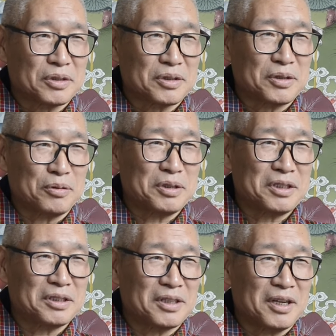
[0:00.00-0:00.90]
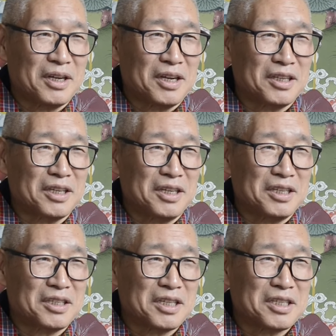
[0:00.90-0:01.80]
so which is another
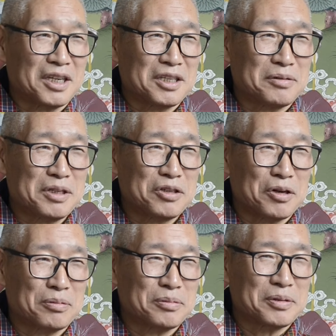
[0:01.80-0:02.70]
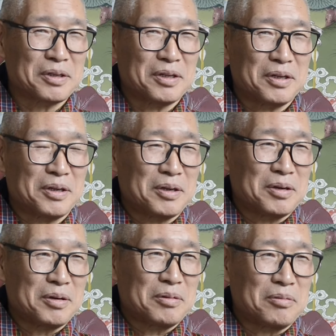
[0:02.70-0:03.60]
interesting and different job.
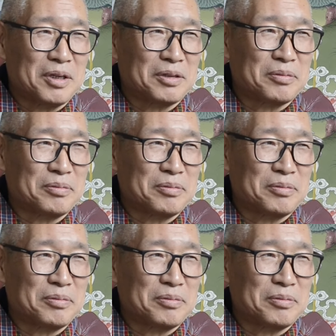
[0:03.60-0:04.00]
But